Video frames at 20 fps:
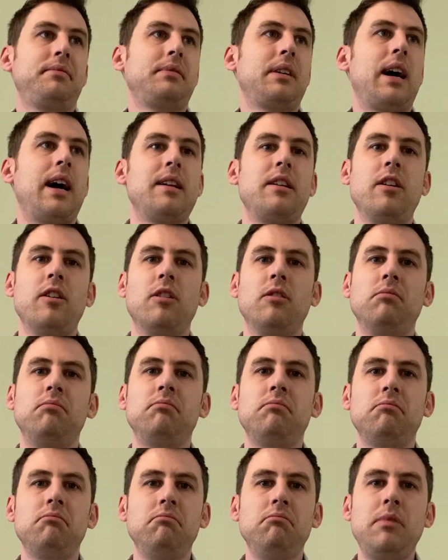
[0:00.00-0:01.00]
I don't know,
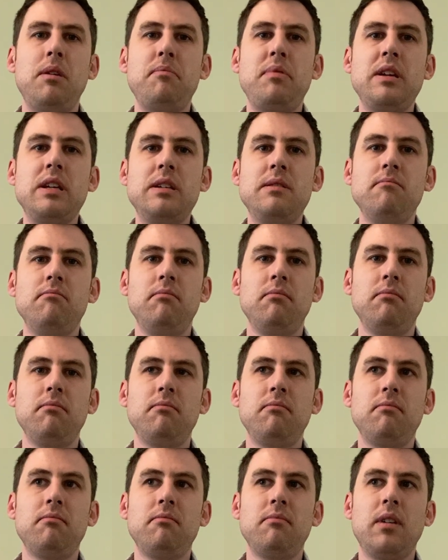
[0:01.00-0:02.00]
maybe
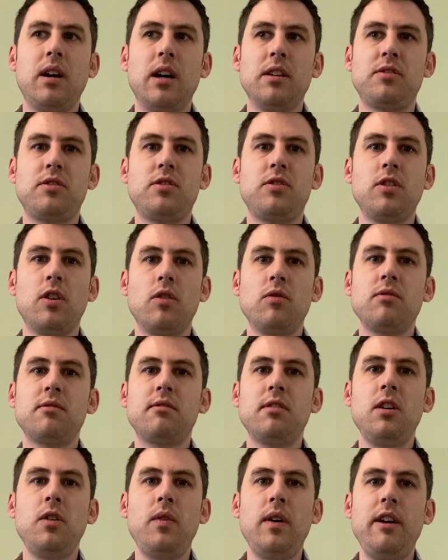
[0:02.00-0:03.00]
a stone's
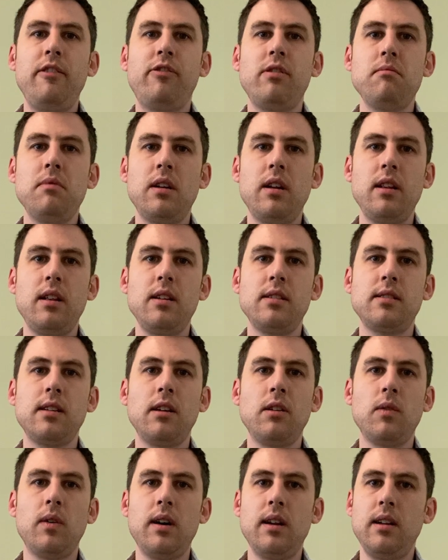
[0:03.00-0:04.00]
throw away from another
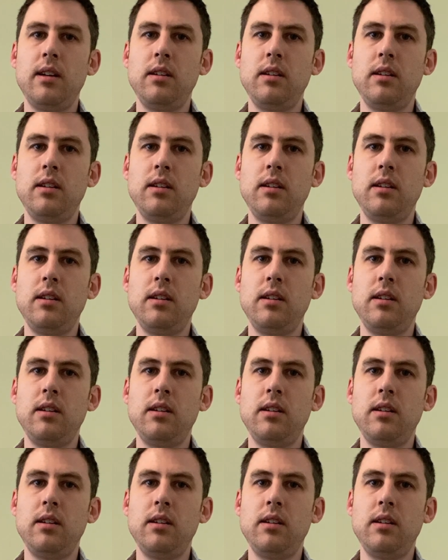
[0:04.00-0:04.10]
San You